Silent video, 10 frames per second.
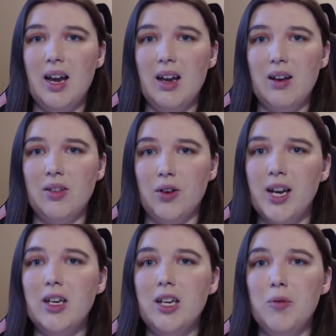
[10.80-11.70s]
the
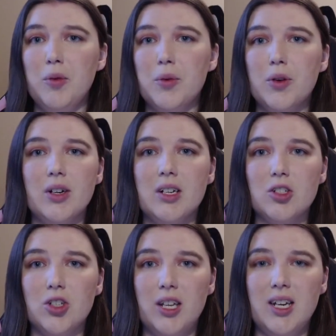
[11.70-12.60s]
Great Emu War in
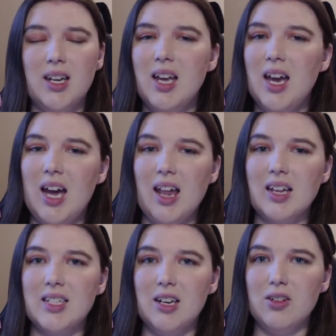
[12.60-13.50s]
Australia,
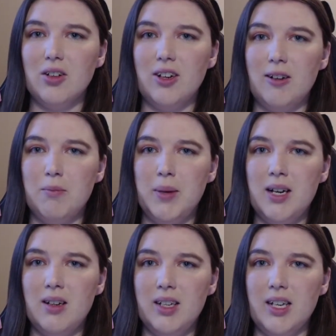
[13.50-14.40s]
Alexander Graham
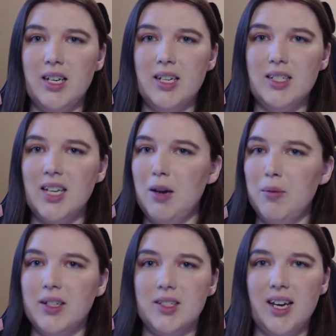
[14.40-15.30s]
Bell and his
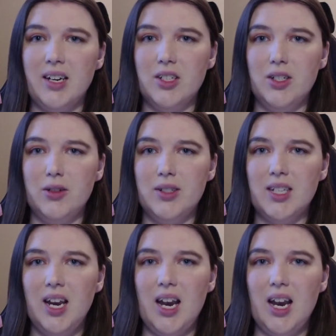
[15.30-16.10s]
ableist attitudes,